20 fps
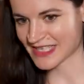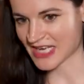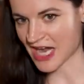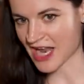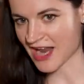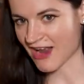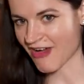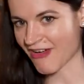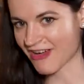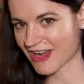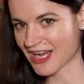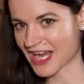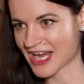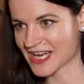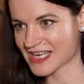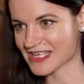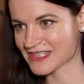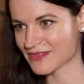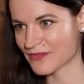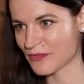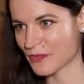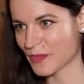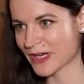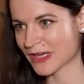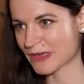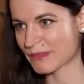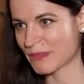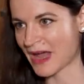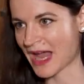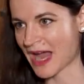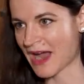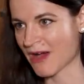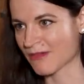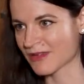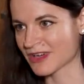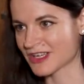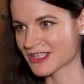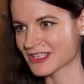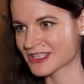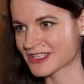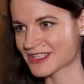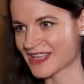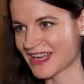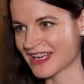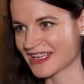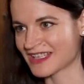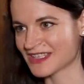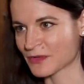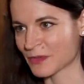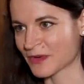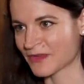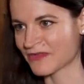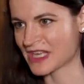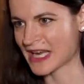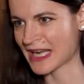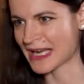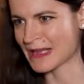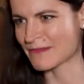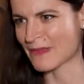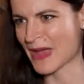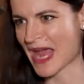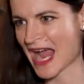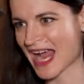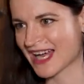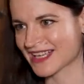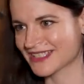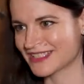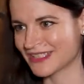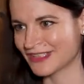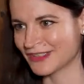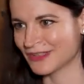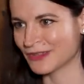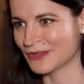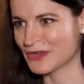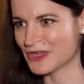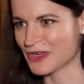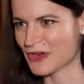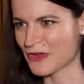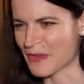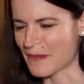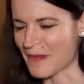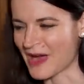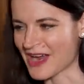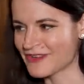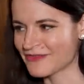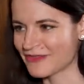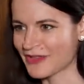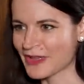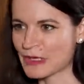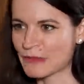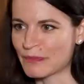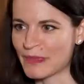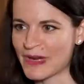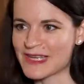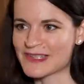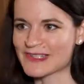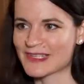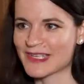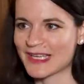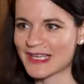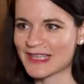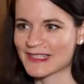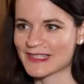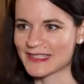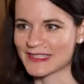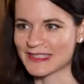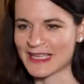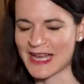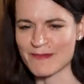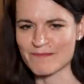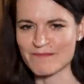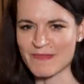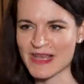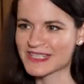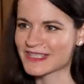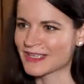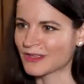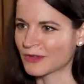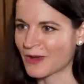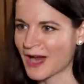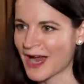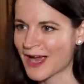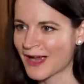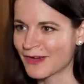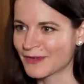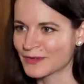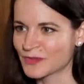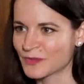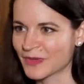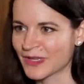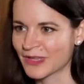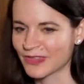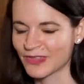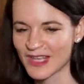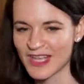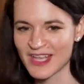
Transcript: got all kinds of weird powers that it's sort of getting back to, you know, the Mind Flayer basics and not messing around with,